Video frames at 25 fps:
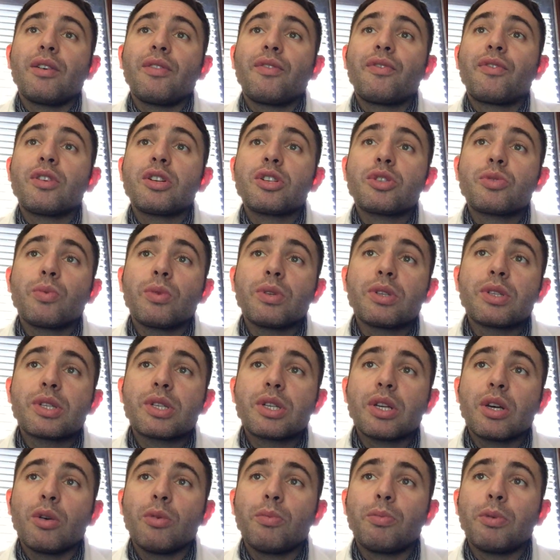first with
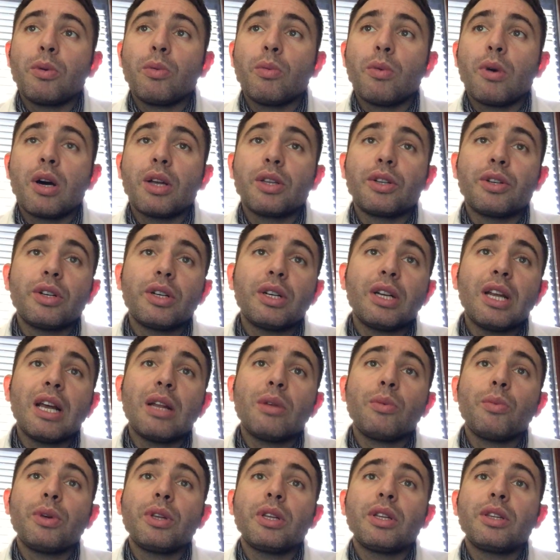soap and water,
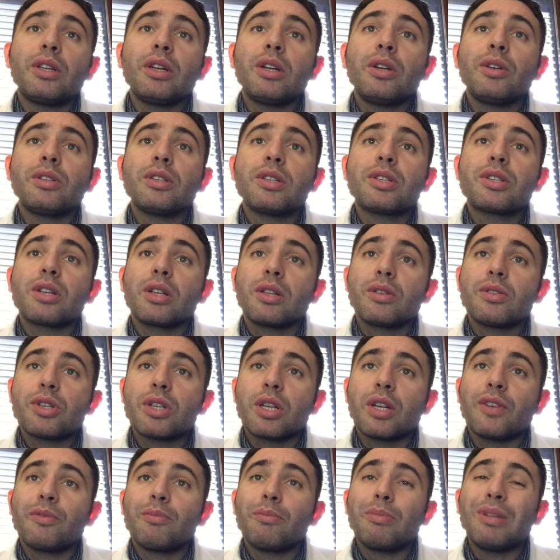then with a diluted
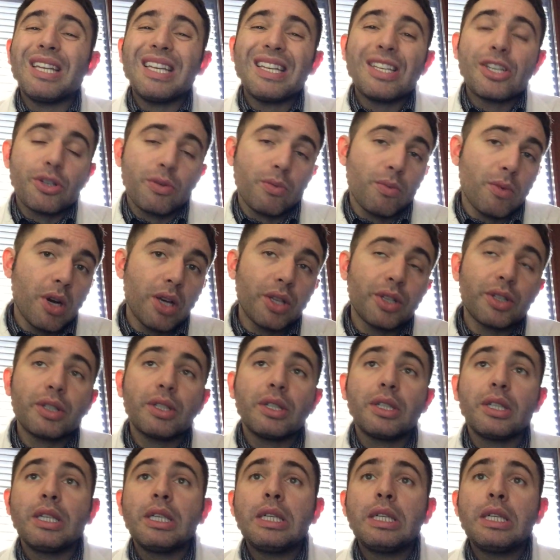solution of bleach and water.